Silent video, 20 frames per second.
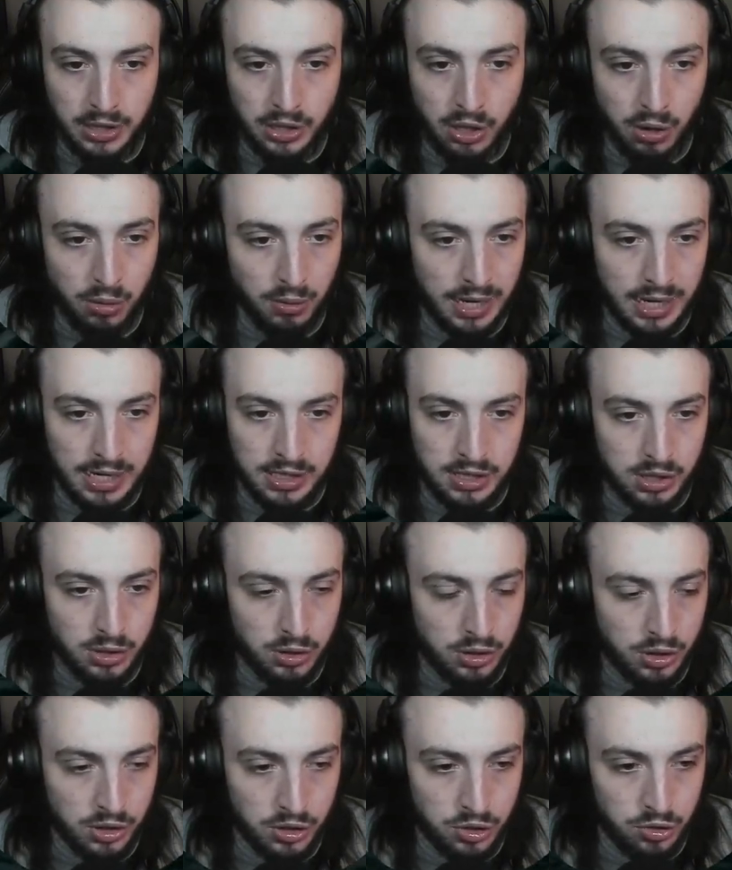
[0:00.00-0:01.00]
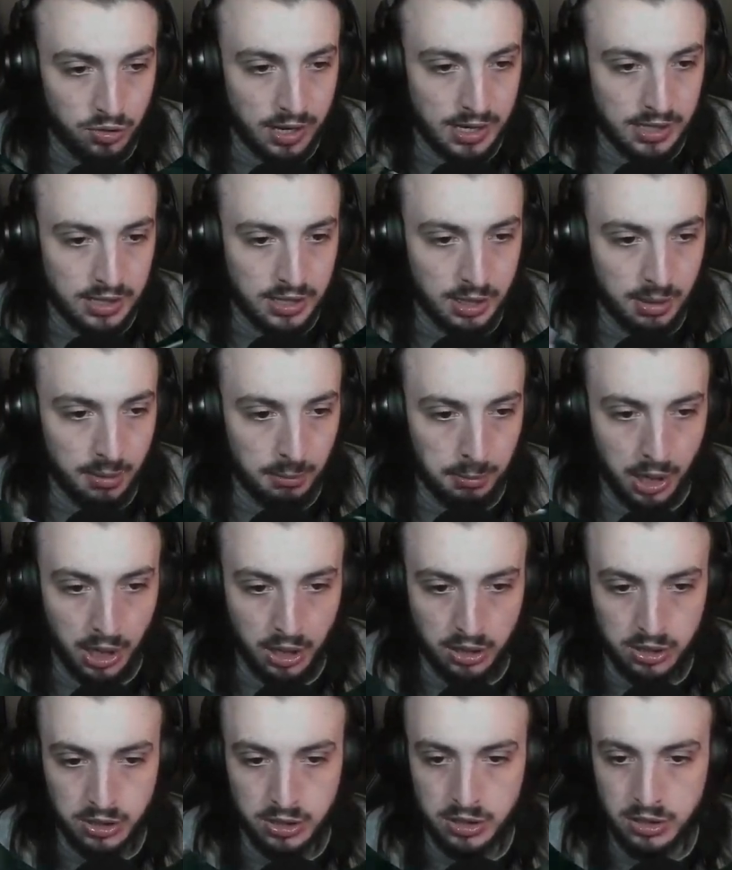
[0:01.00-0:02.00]
You don't get to go straight to the
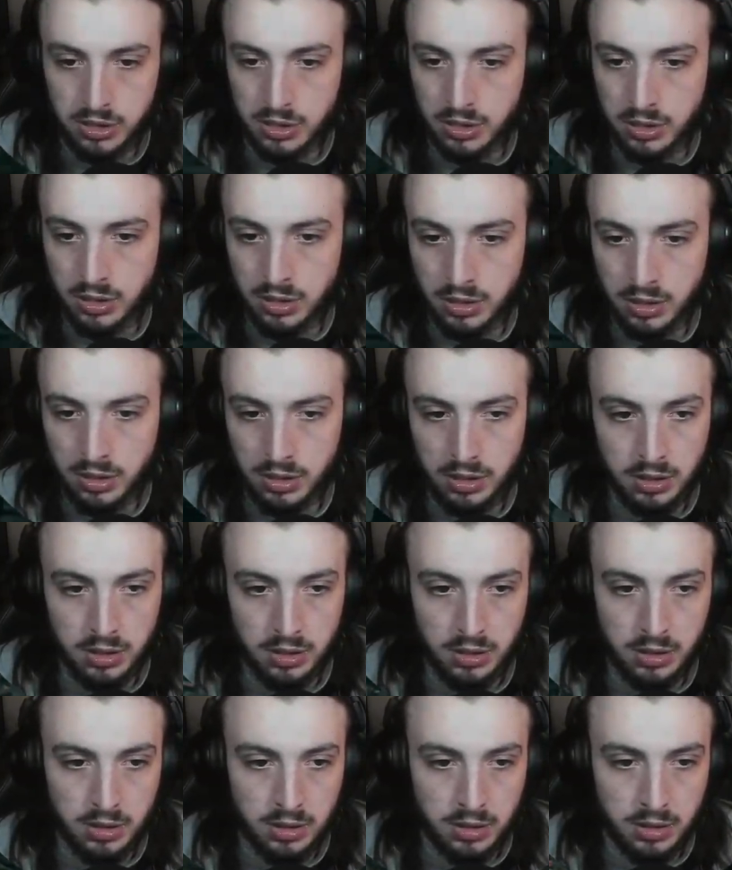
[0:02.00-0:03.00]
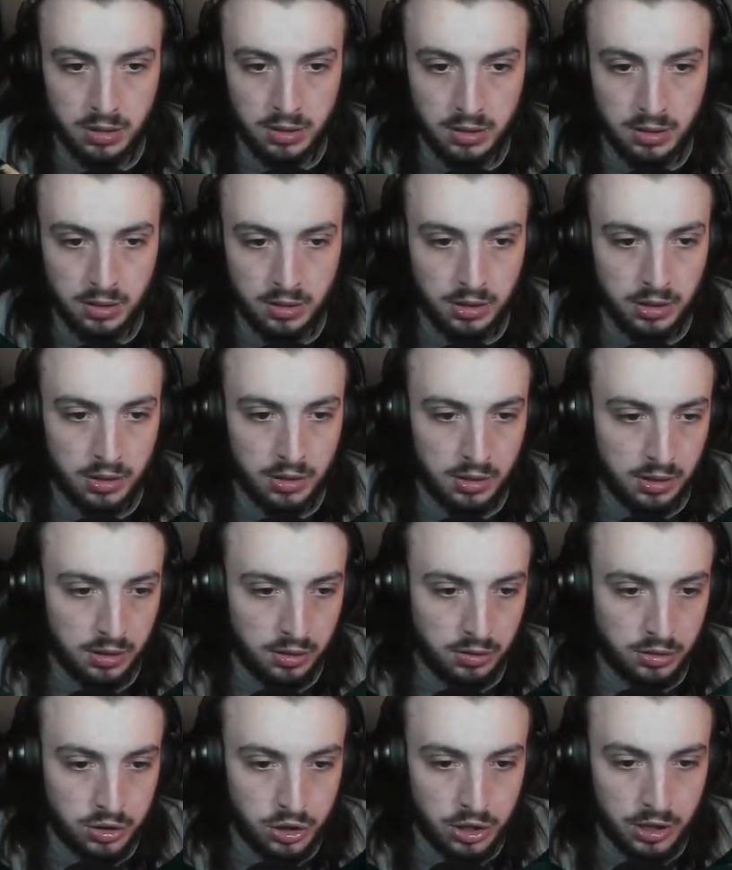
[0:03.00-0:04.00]
boss. You
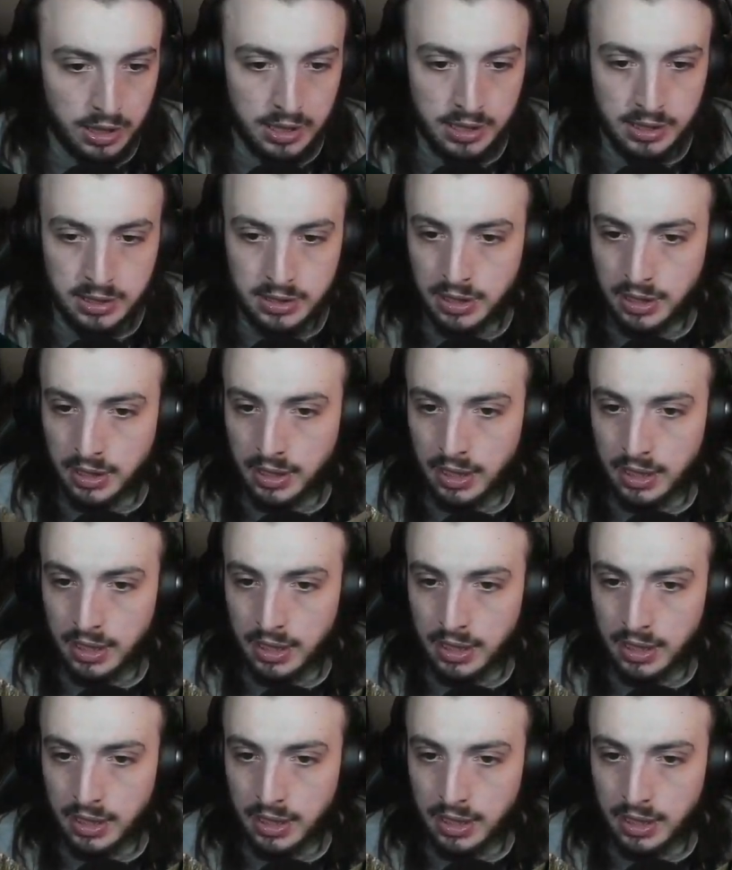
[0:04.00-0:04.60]
little cheesy